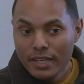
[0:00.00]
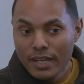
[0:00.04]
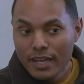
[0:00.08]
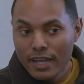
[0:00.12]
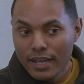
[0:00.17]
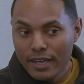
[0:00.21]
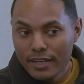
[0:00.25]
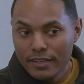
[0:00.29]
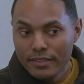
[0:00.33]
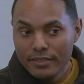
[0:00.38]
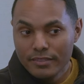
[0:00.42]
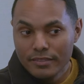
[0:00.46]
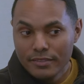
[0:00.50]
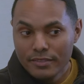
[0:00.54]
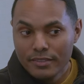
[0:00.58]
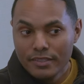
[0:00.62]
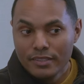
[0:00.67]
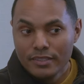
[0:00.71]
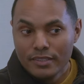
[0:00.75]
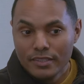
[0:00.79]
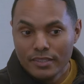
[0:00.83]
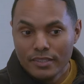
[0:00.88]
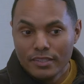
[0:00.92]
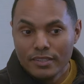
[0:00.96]
And
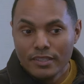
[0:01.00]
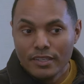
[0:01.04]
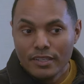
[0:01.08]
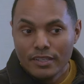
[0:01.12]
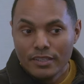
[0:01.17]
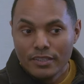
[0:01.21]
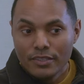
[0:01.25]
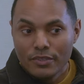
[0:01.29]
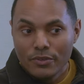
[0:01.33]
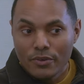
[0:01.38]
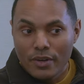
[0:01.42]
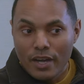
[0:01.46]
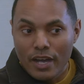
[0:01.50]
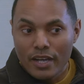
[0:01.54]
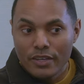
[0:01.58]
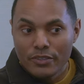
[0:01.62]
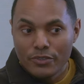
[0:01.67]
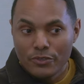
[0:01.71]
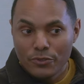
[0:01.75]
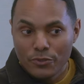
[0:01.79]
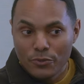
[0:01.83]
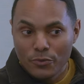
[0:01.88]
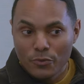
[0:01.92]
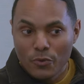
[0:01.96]
I
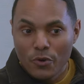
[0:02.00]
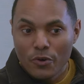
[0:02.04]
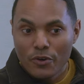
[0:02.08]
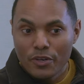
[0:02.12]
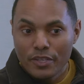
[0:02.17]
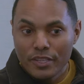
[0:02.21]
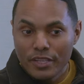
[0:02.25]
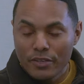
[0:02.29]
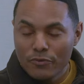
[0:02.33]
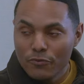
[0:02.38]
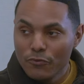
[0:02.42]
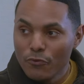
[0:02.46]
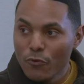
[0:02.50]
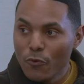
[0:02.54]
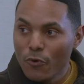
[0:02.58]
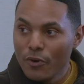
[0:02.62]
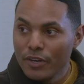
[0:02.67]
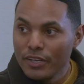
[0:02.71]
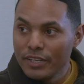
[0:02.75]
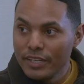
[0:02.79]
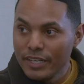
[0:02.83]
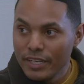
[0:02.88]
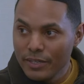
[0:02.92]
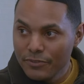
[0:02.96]
do worry that
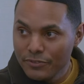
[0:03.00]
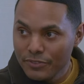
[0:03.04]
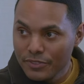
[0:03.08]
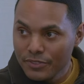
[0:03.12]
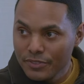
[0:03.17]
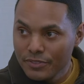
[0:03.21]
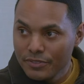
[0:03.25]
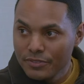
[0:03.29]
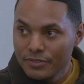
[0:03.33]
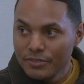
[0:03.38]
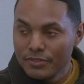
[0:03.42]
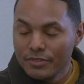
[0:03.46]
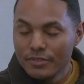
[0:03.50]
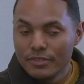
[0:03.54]
foreign gifts